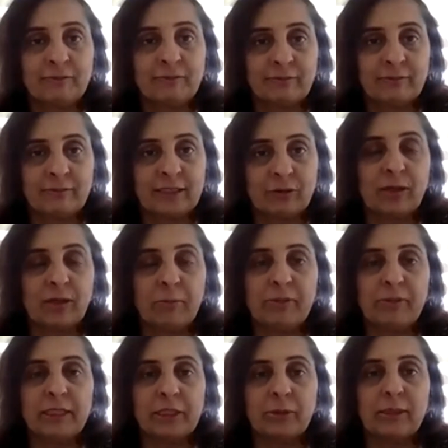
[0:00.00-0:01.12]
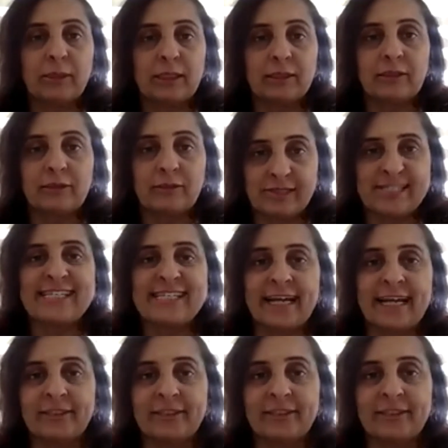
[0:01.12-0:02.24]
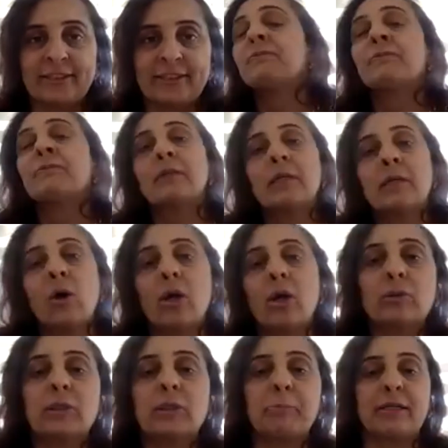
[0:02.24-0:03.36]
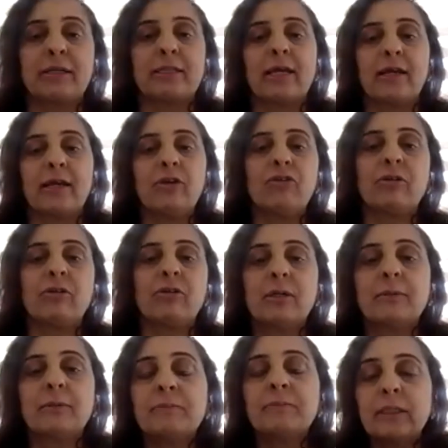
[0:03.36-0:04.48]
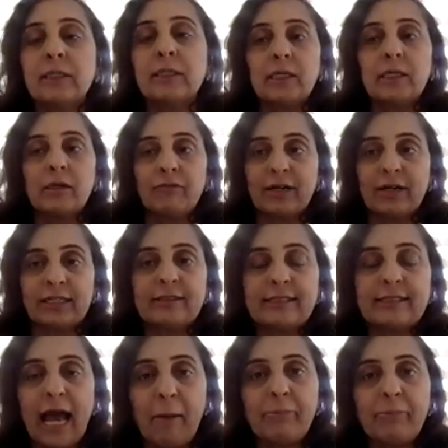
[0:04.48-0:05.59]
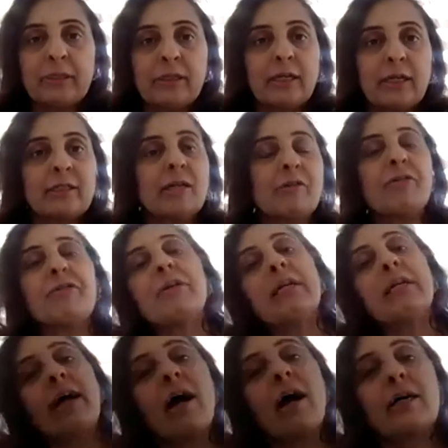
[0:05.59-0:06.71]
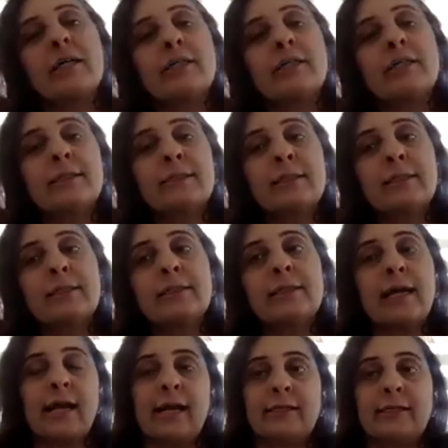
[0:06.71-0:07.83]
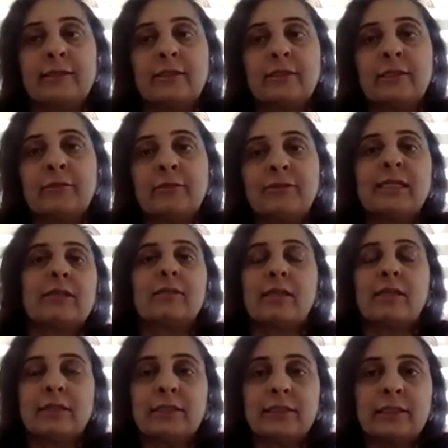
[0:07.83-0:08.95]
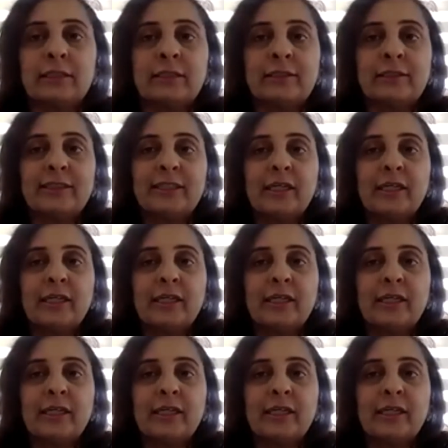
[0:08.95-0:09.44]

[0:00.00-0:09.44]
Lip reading: There's one particular state called Uttar Pradesh where this happened, and then we were targeted and we are threatened.